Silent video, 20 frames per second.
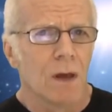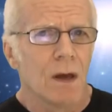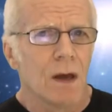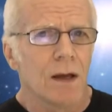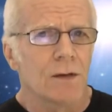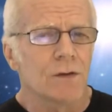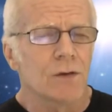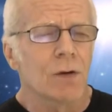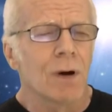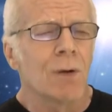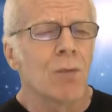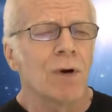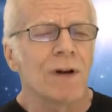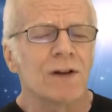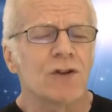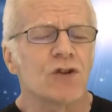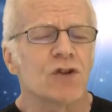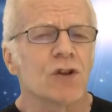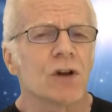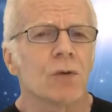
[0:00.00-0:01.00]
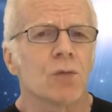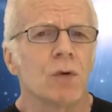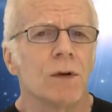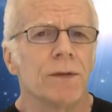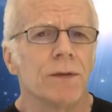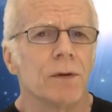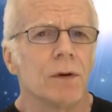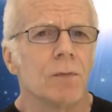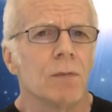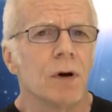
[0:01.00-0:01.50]
And so I want to share
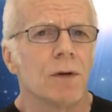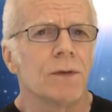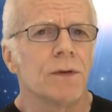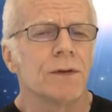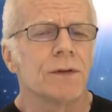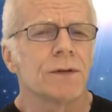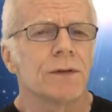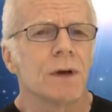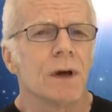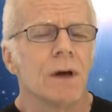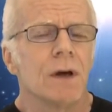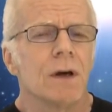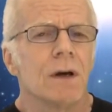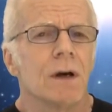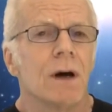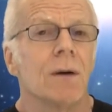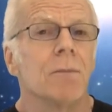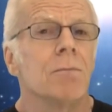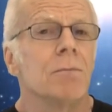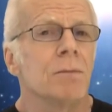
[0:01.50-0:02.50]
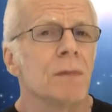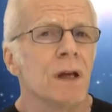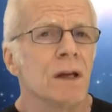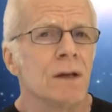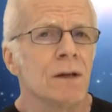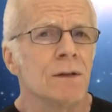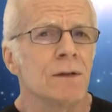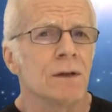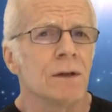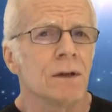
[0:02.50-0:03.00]
with you about this
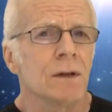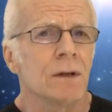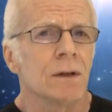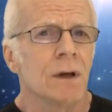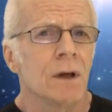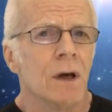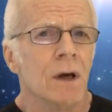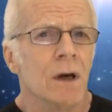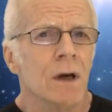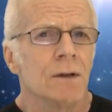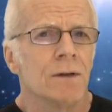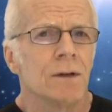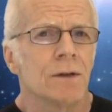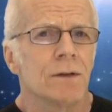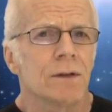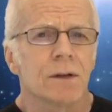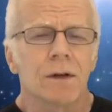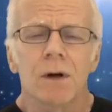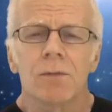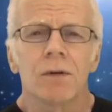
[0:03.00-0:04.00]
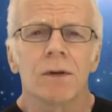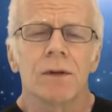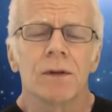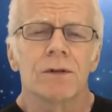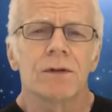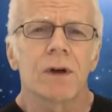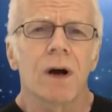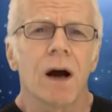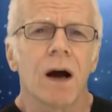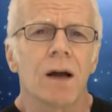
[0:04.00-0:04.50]
amazing discovery
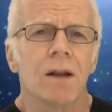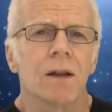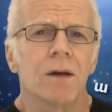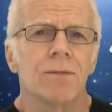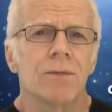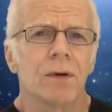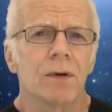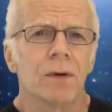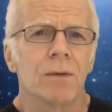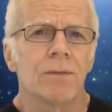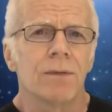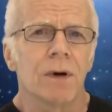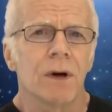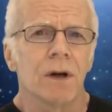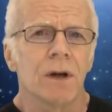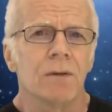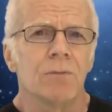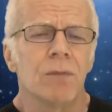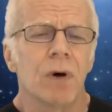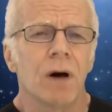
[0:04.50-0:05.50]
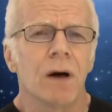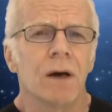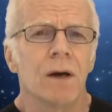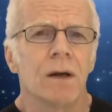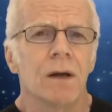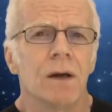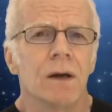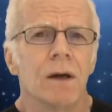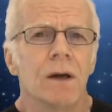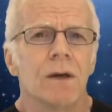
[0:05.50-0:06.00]
that's highly verified by
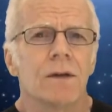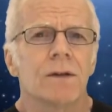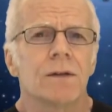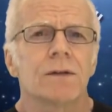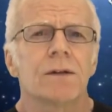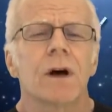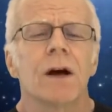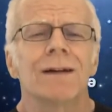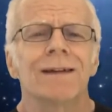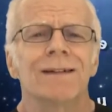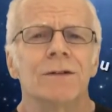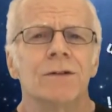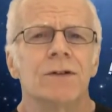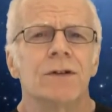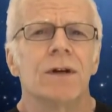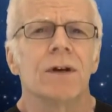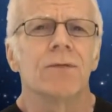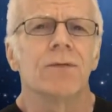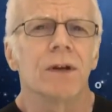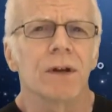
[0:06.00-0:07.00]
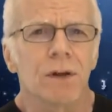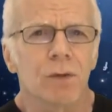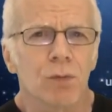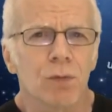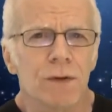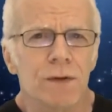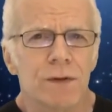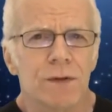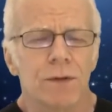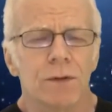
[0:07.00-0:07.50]
scientific
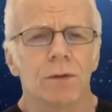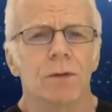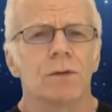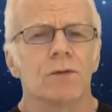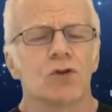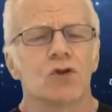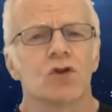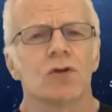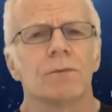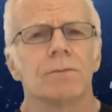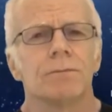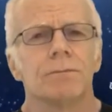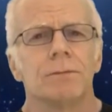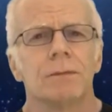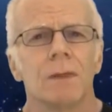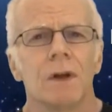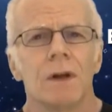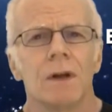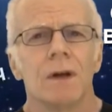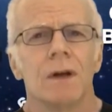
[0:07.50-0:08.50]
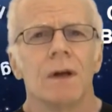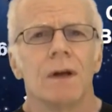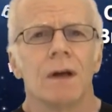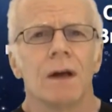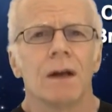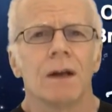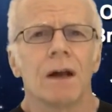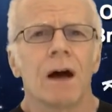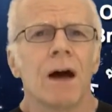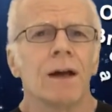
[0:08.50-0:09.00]
research.
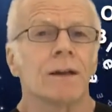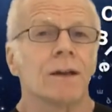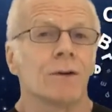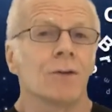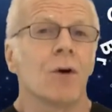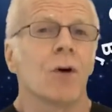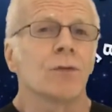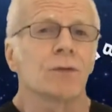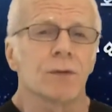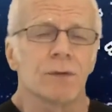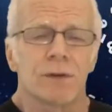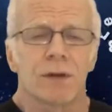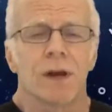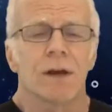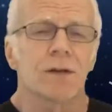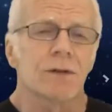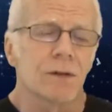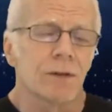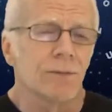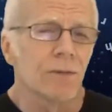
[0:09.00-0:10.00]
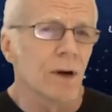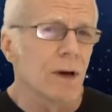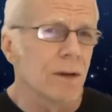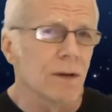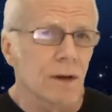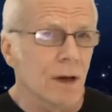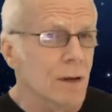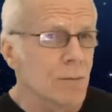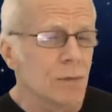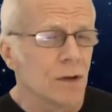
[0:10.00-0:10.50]
And I can also testify
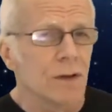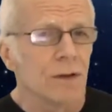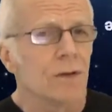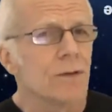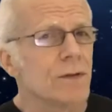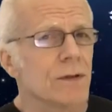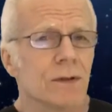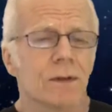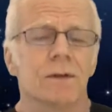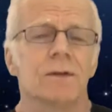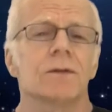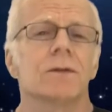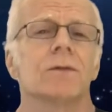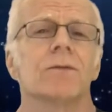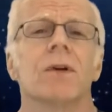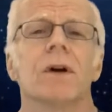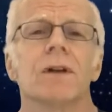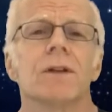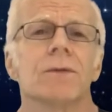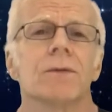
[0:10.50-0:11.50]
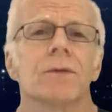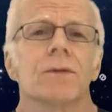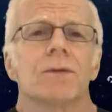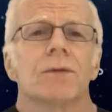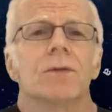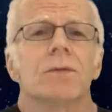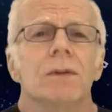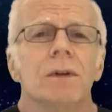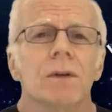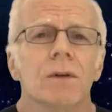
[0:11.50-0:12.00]
that I've been using this device for
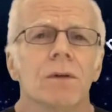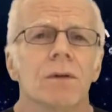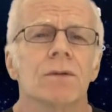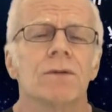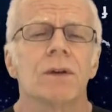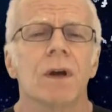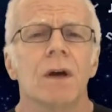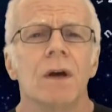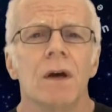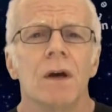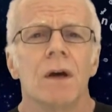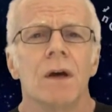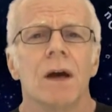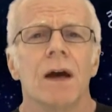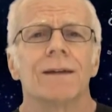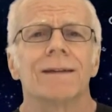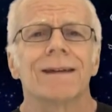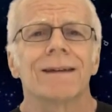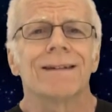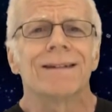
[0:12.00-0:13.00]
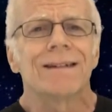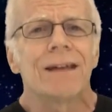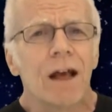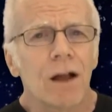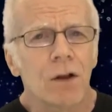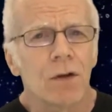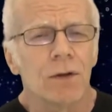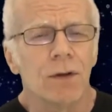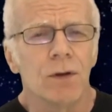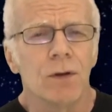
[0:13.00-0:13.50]
2 years and can
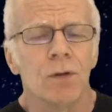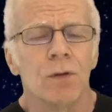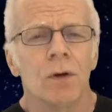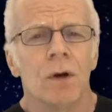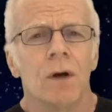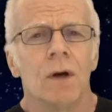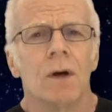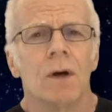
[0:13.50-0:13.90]
tell you,